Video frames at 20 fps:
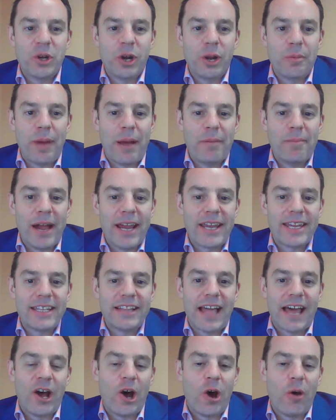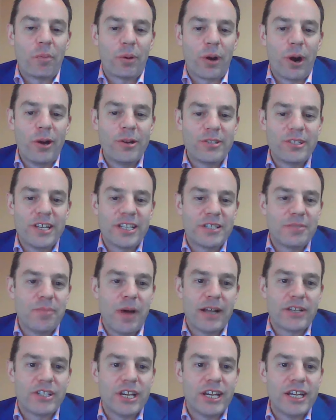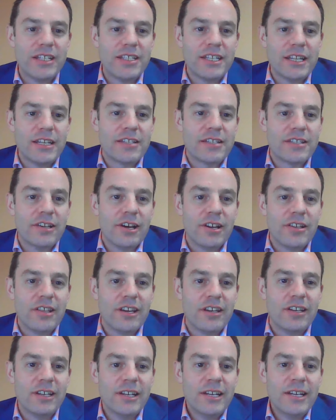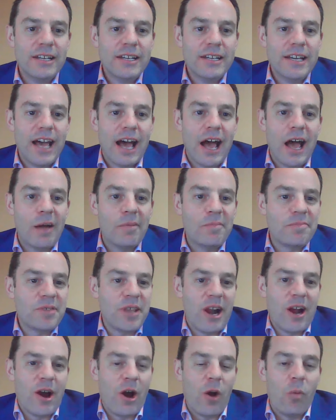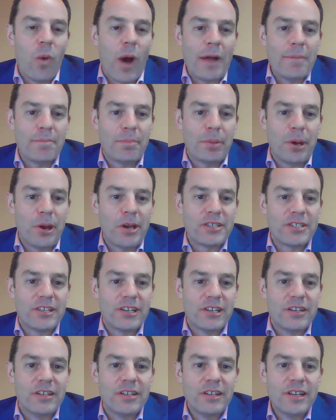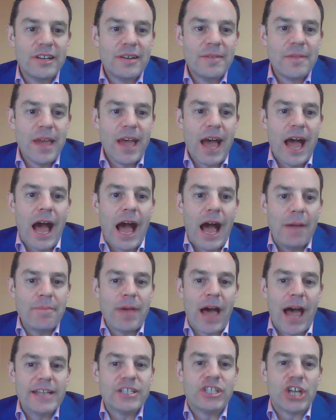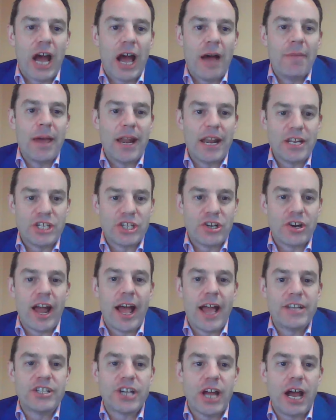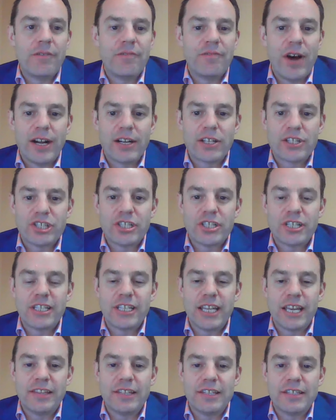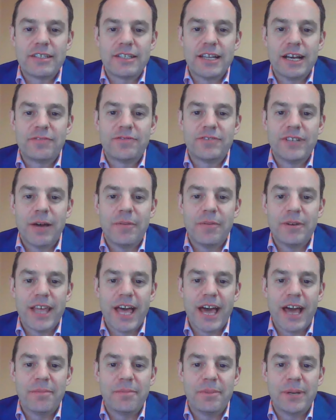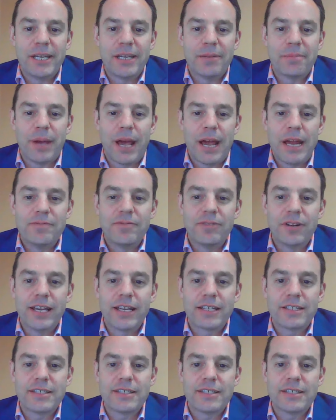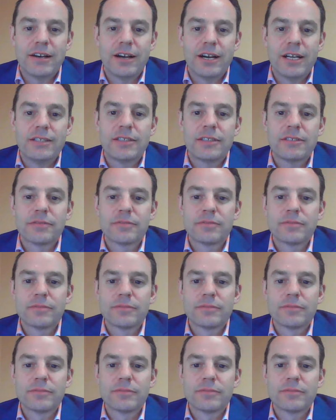it's all about making that whole process much easier so that, um, you know, a one-person Um, H R manager and H R function can get this stuff done without it being a painful exercise.